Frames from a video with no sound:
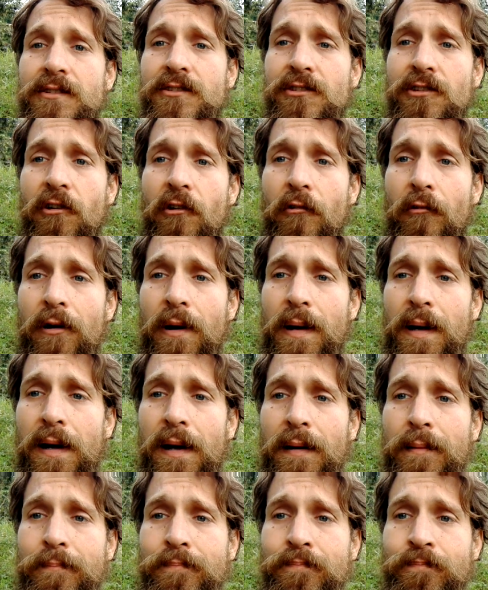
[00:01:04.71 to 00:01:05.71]

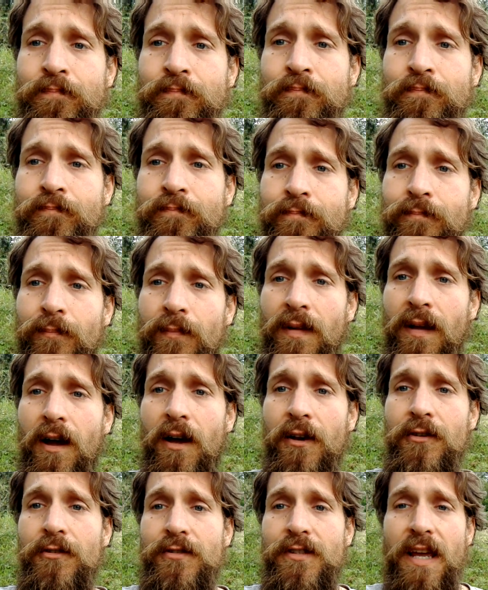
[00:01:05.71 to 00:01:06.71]
so
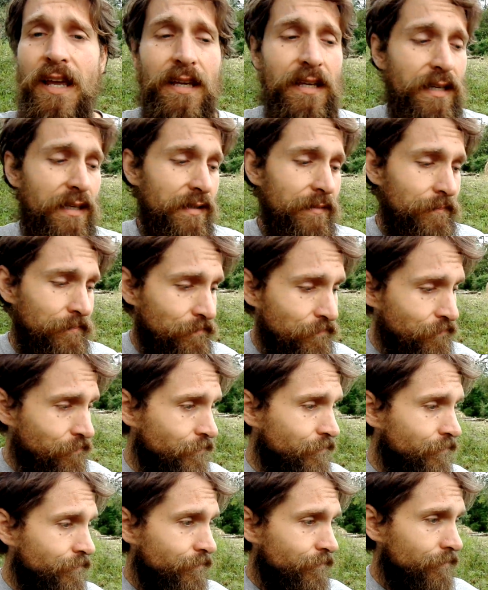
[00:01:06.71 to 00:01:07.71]
undertaken
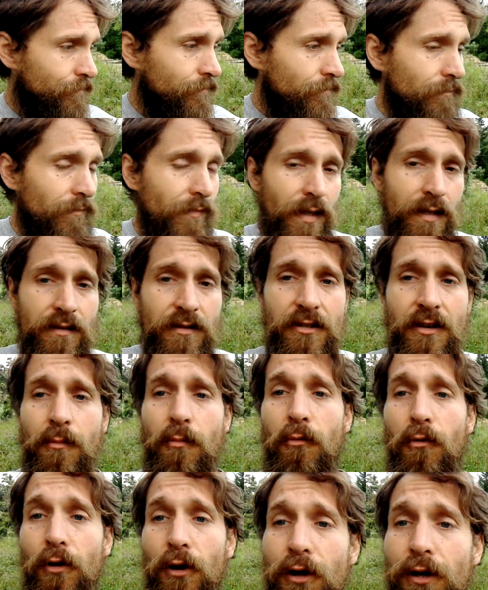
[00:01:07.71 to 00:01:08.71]

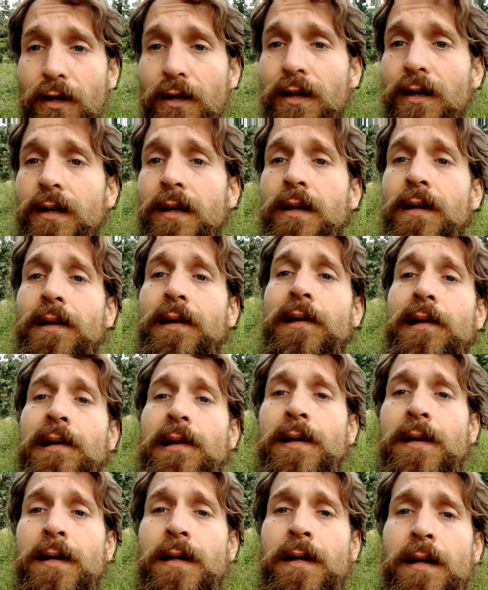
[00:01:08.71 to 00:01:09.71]
some work.
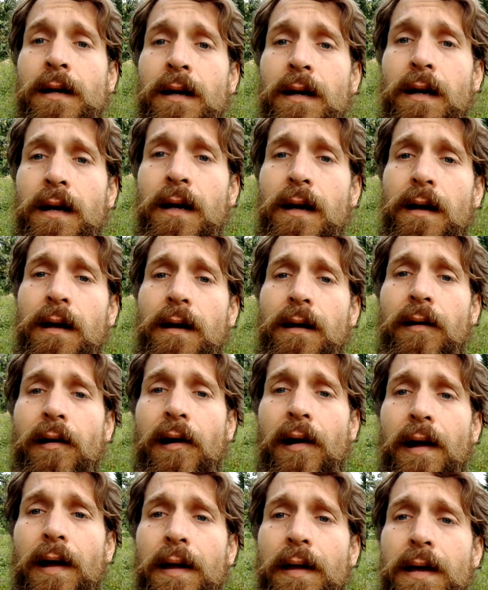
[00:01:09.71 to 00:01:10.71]
I
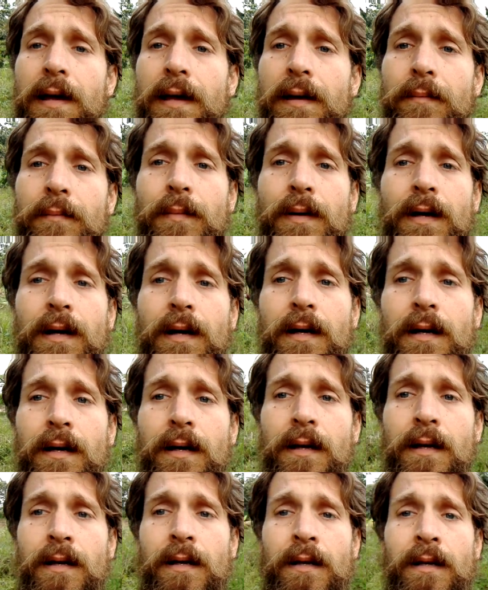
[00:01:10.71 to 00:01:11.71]
am
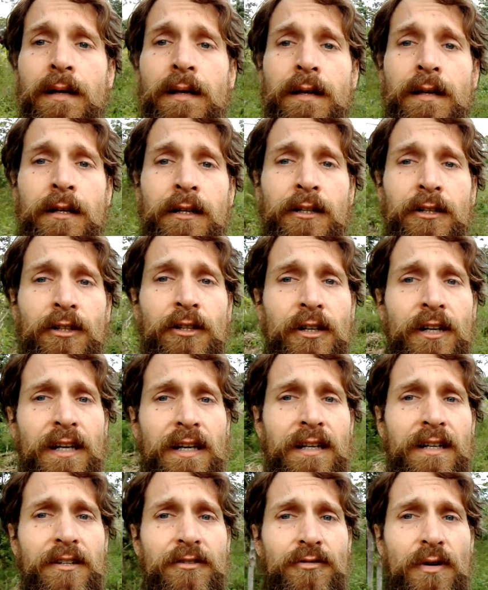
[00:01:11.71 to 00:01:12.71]
looking
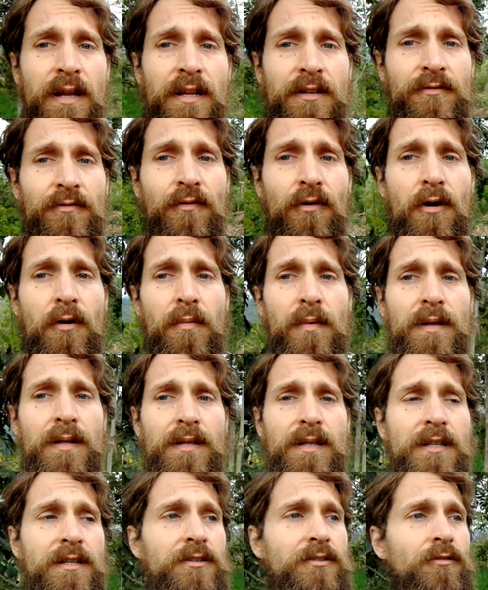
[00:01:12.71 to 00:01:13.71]
into transforming
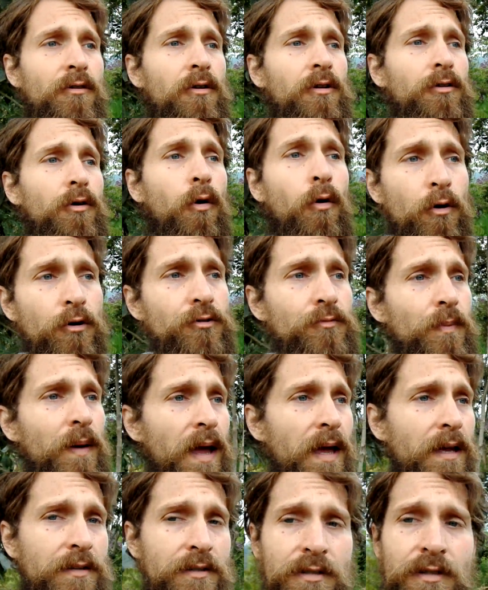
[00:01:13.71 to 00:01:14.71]
this old horse
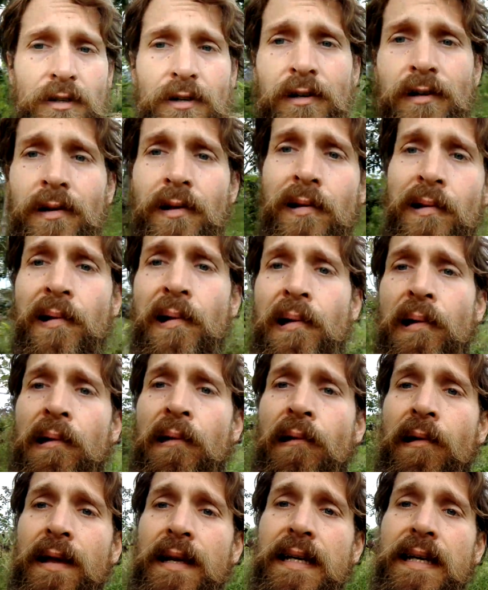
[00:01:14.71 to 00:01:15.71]
pasture
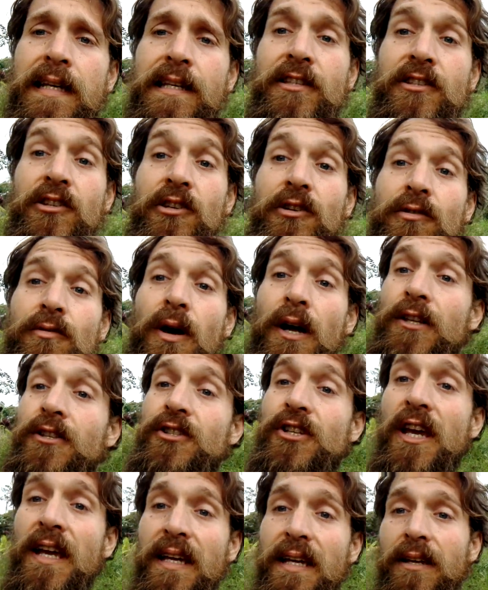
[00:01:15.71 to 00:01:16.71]
into a
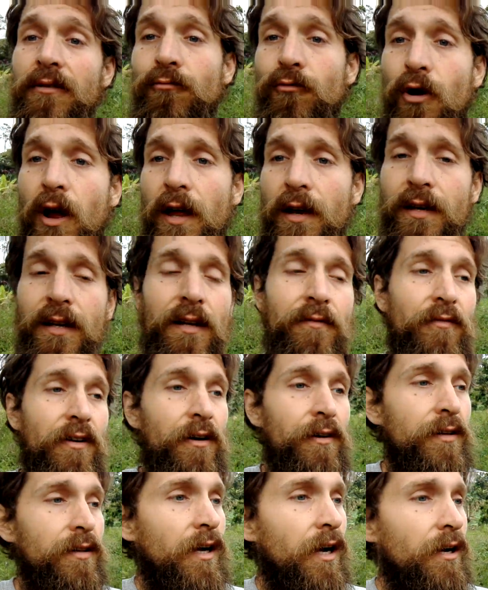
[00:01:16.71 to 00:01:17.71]
chicken run, a
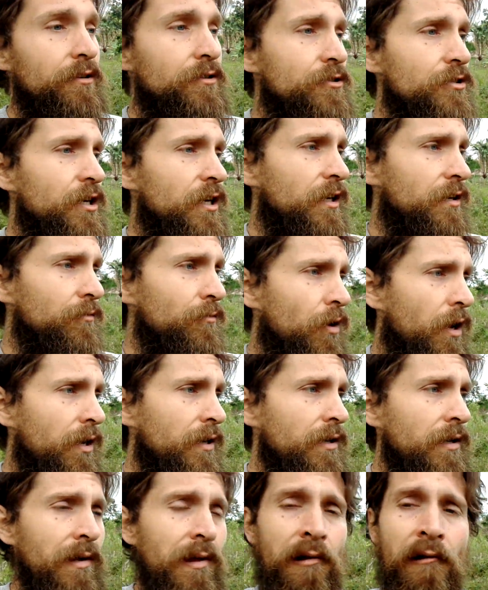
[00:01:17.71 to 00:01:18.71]
very large chicken
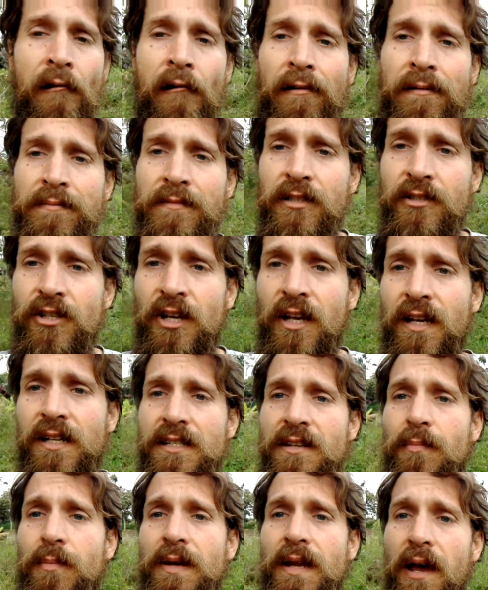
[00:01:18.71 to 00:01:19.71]
run. The
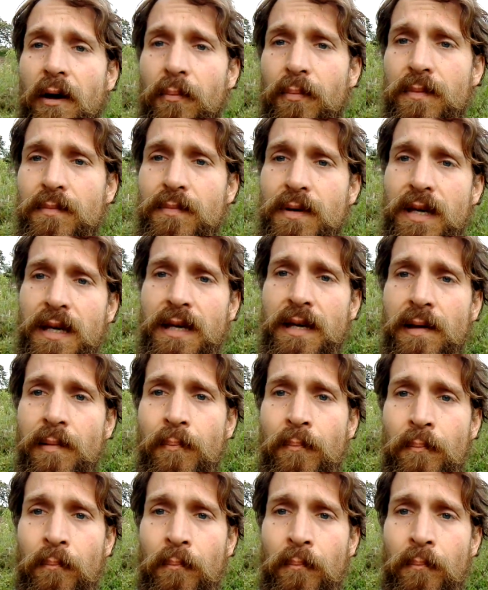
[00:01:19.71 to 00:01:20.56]
chickens have been helping me,